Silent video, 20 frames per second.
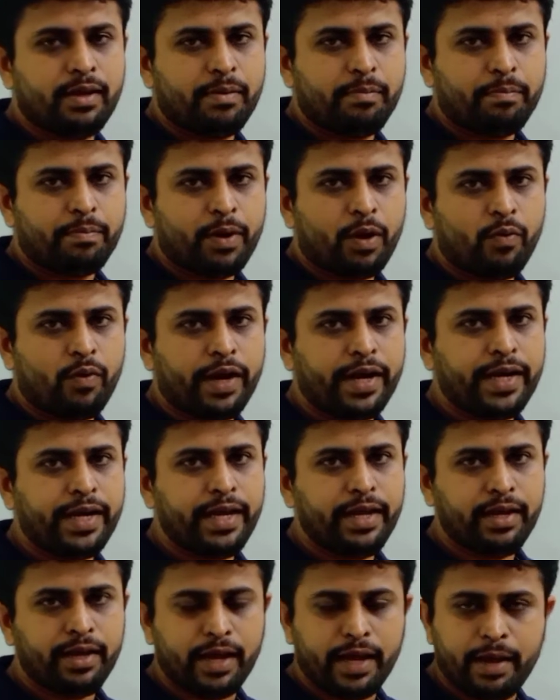
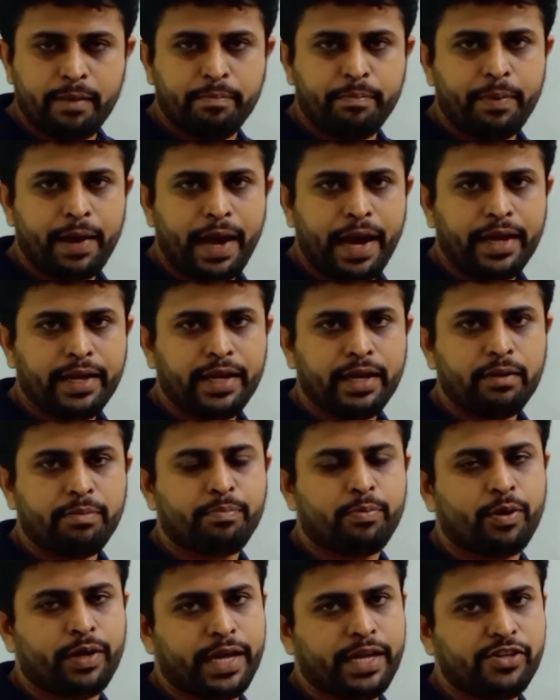providing a barrier
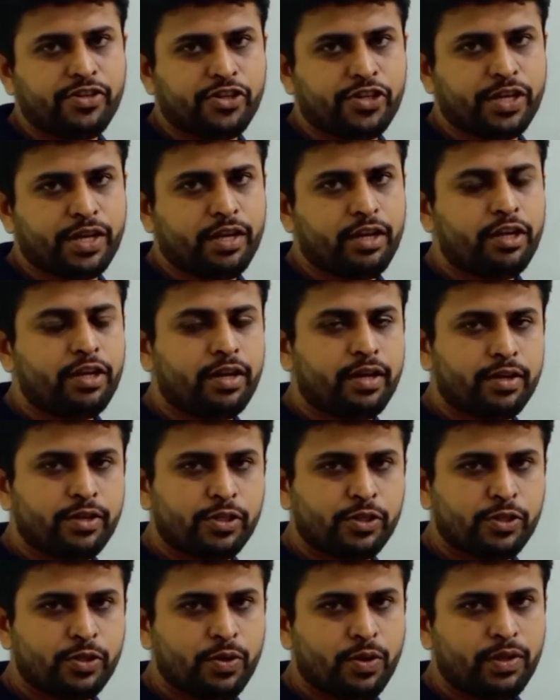potential
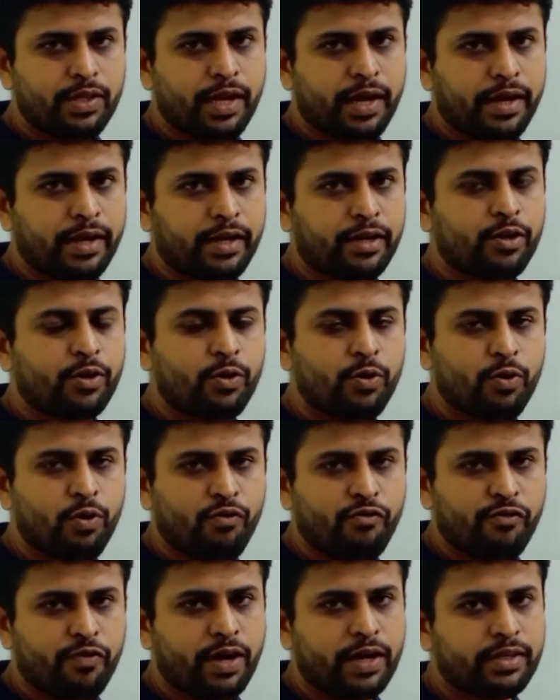so that no
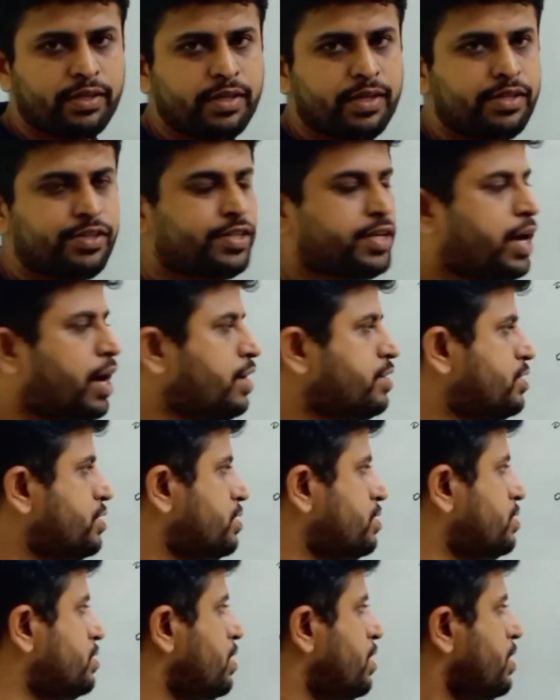further
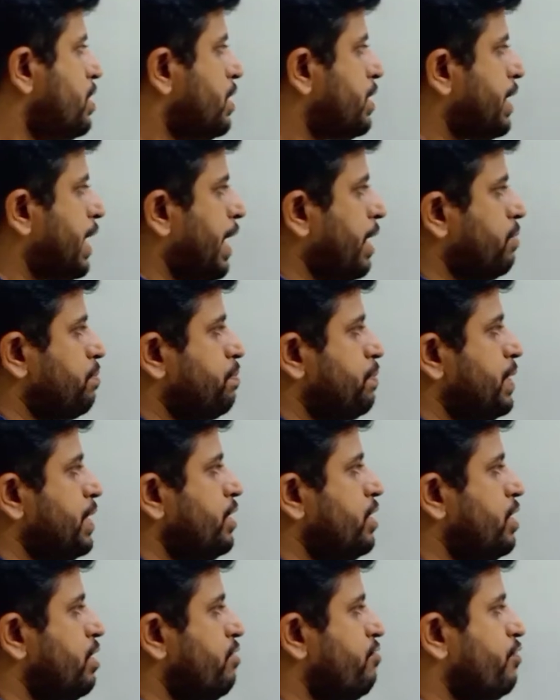charges can be
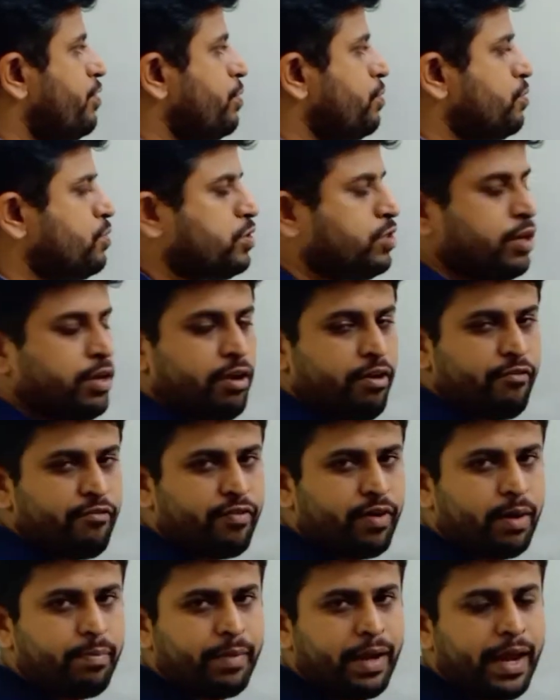diffused
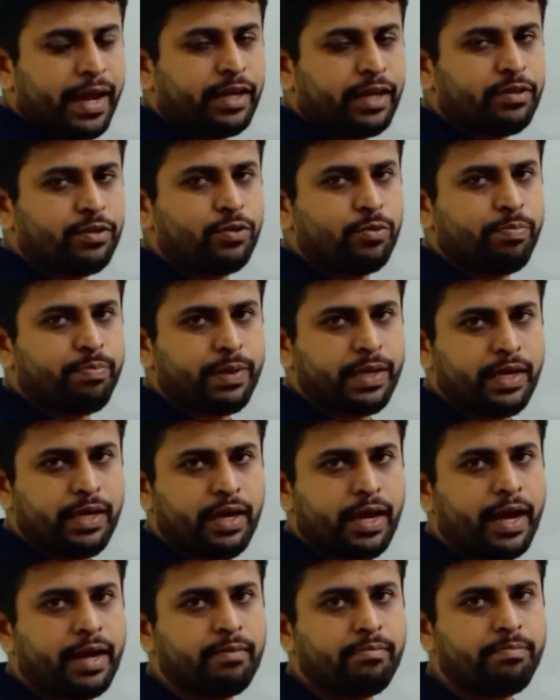from N to P
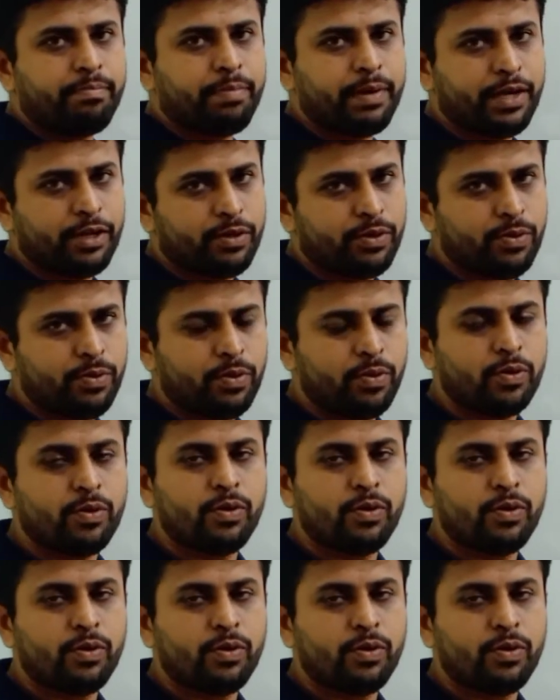and P to